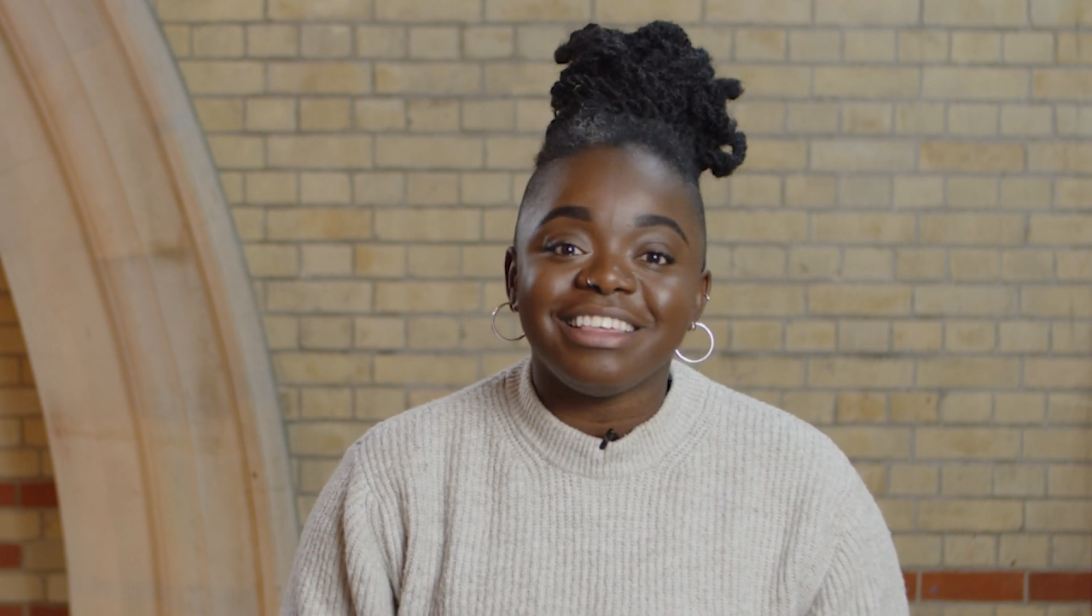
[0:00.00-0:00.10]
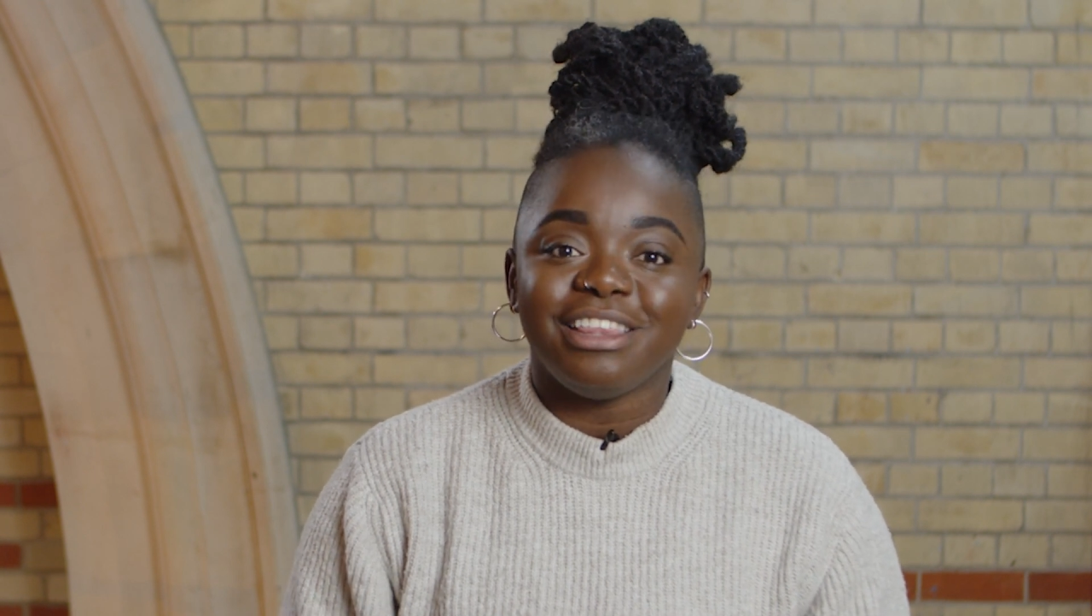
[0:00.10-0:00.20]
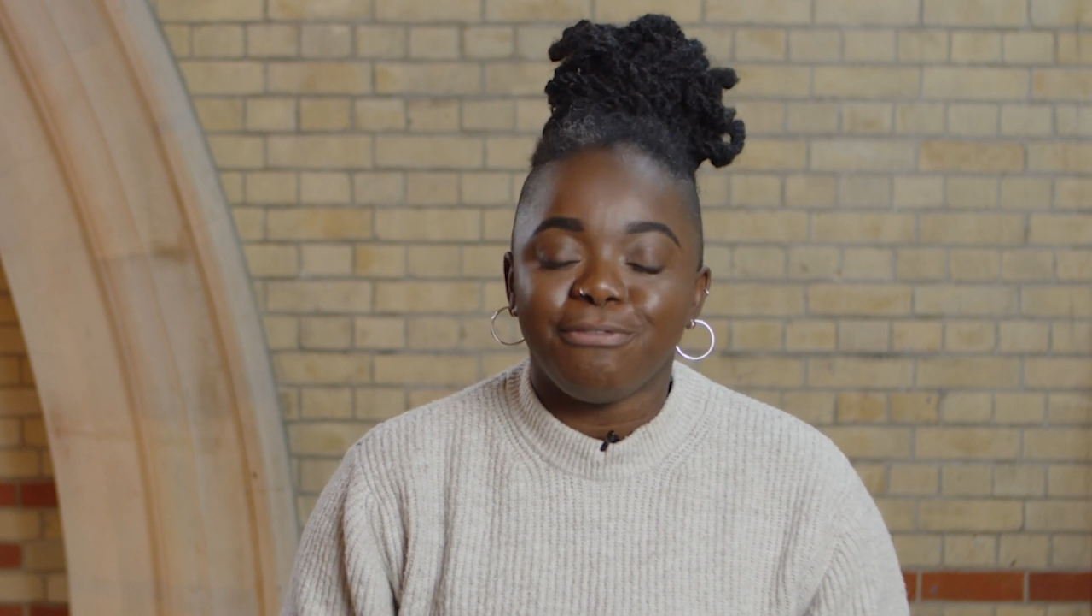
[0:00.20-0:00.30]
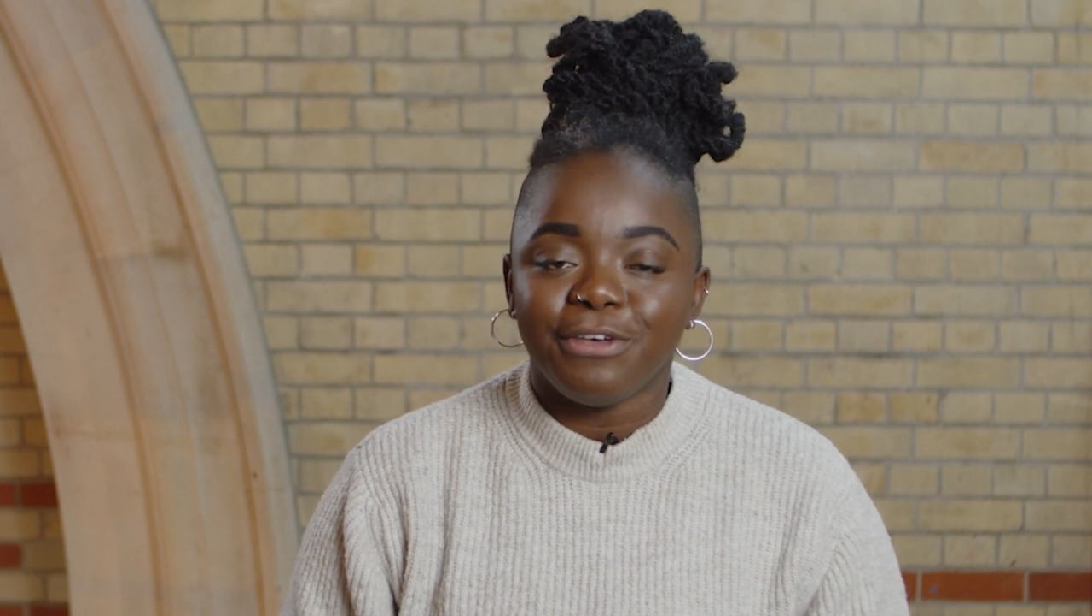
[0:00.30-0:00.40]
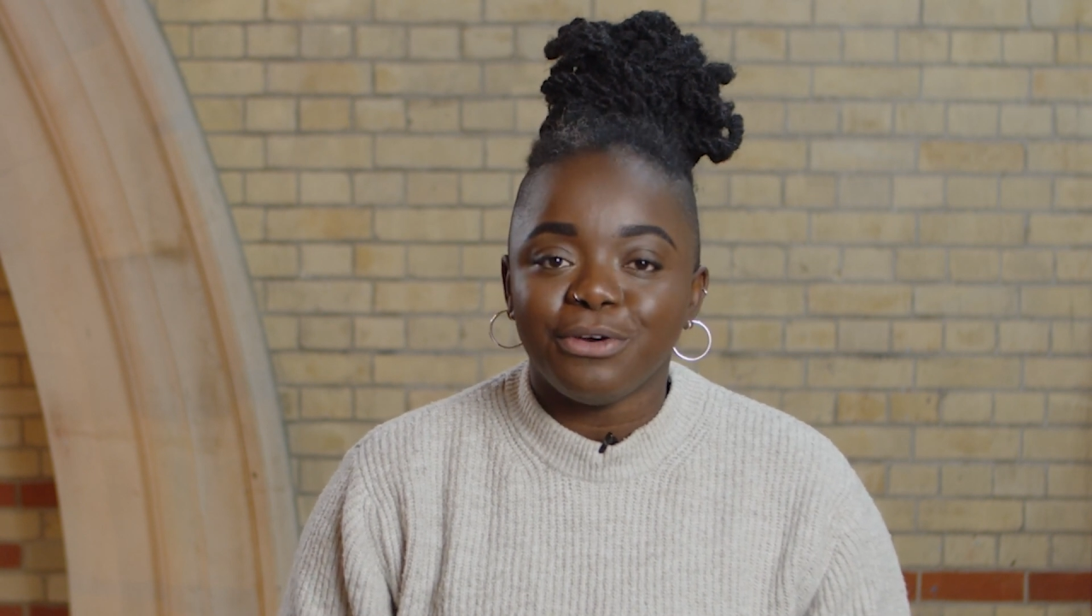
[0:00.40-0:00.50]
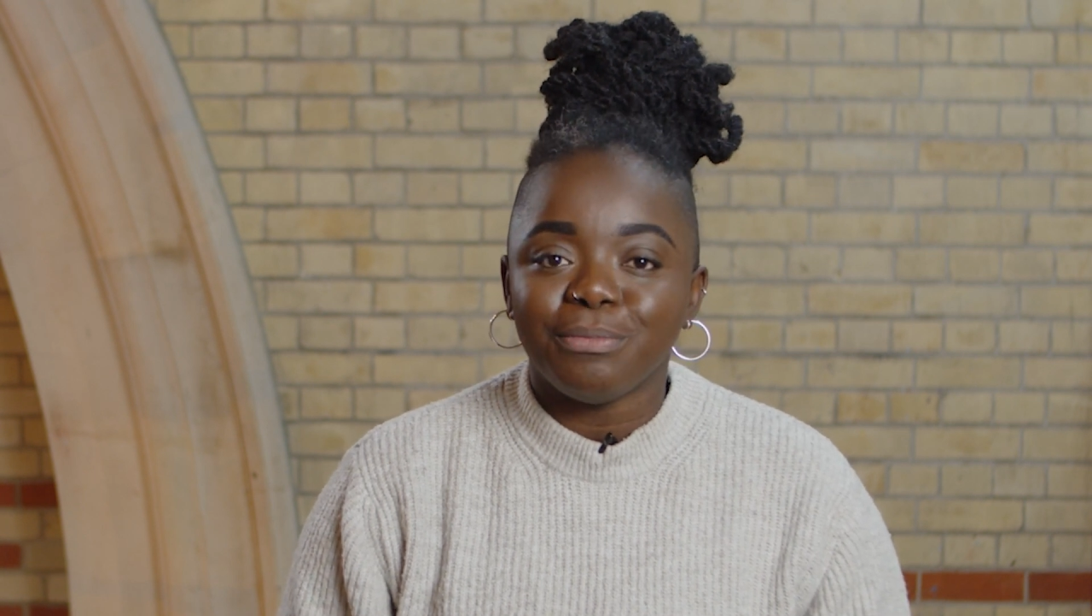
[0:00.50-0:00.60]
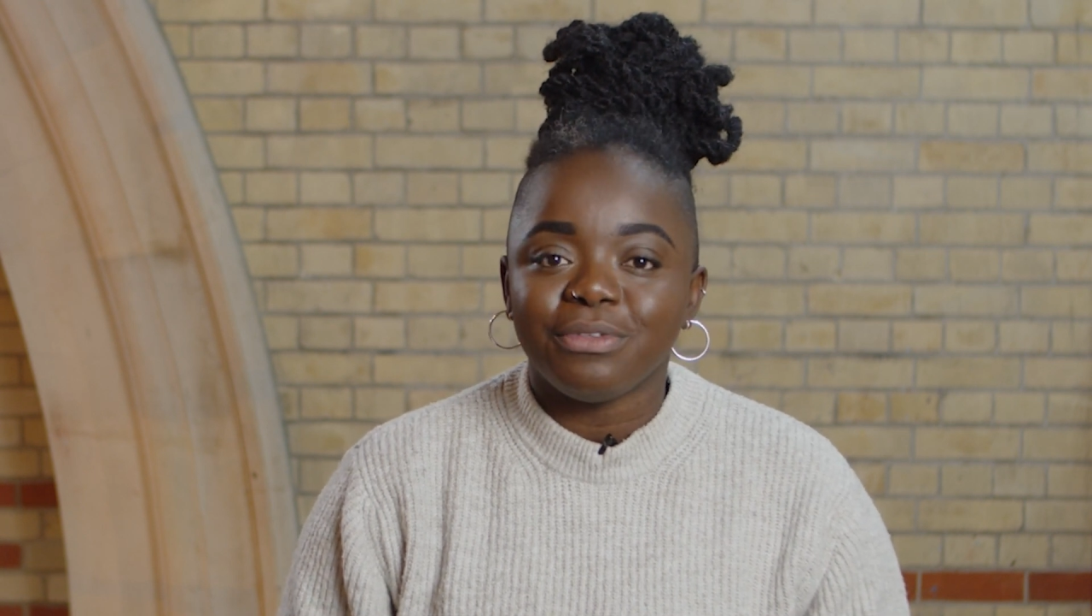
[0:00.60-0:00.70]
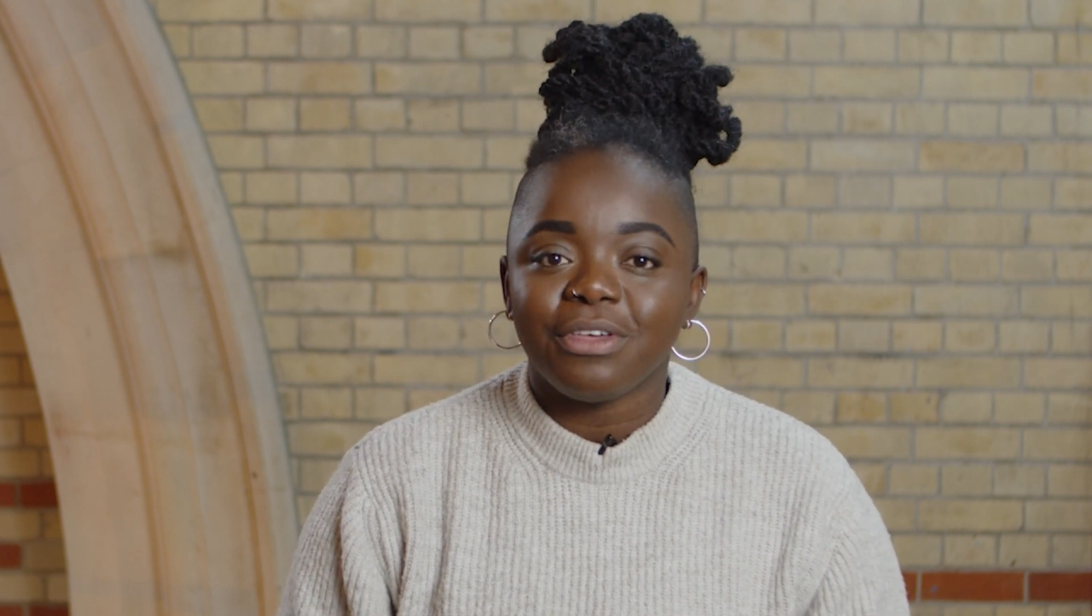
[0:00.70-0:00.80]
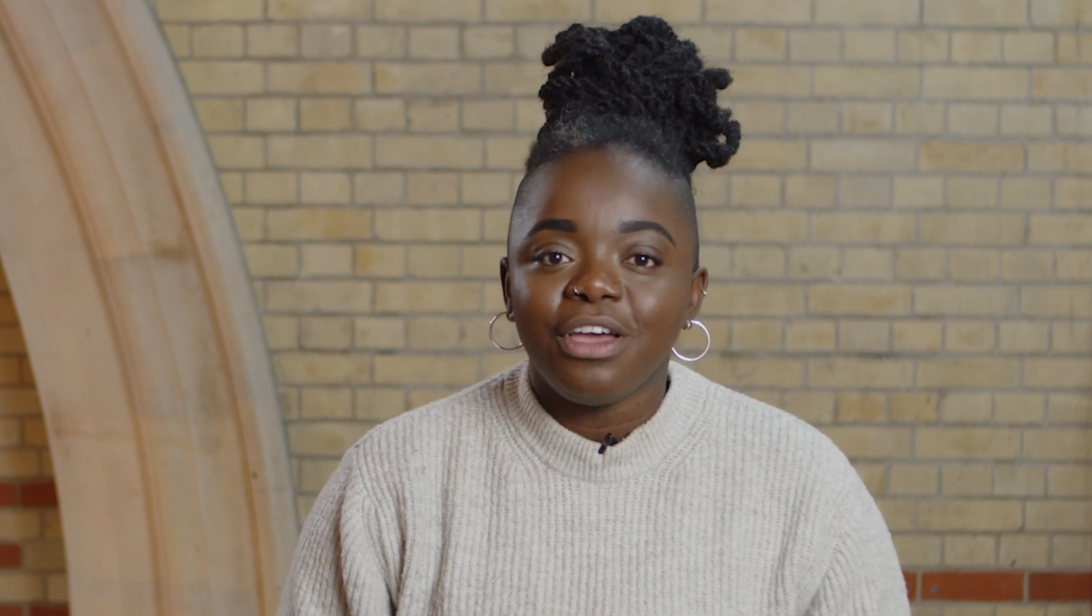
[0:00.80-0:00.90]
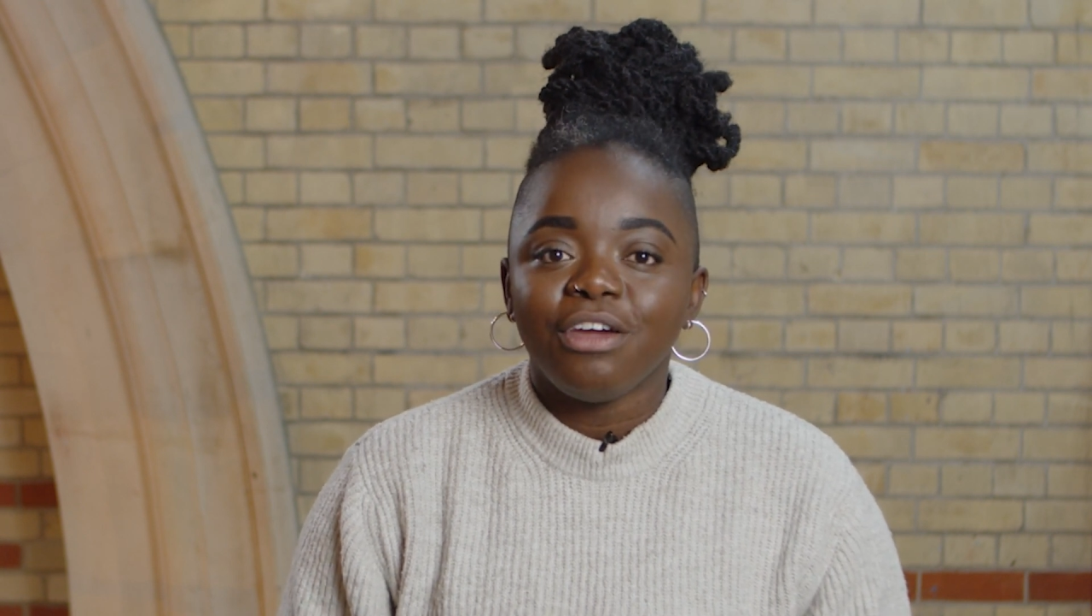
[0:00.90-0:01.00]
in the films